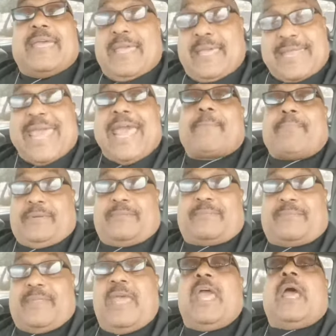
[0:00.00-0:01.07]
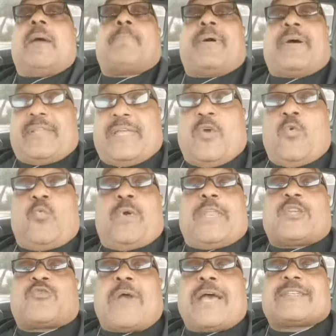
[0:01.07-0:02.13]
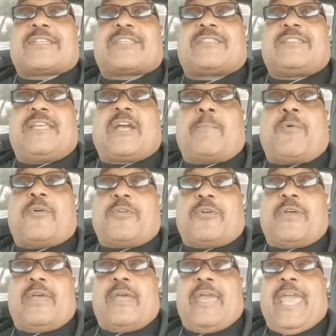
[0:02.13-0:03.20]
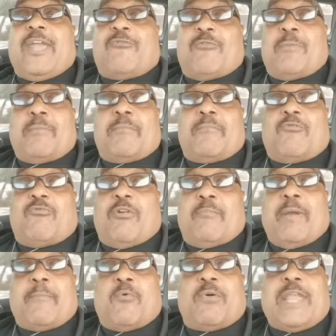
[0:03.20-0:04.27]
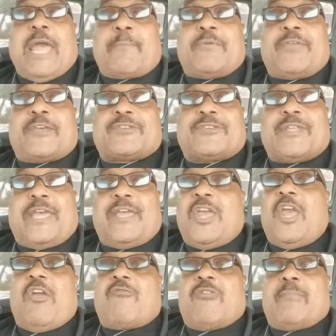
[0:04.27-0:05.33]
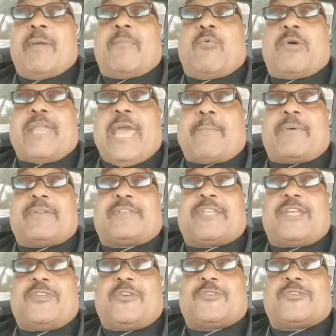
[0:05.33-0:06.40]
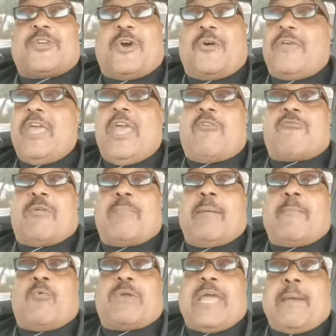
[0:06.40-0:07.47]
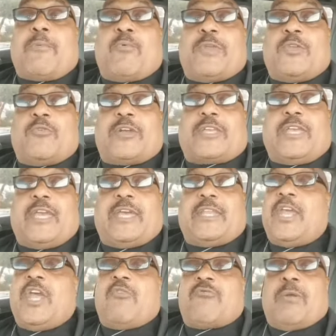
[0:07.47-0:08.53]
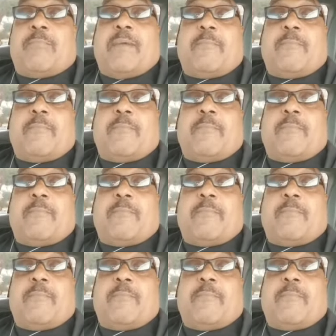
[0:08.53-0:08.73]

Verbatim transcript: It happened. But when it tries to sneak up on you, remember what happened yesterday. Remember what happened 10 years ago. Remember what happened when you were a kid.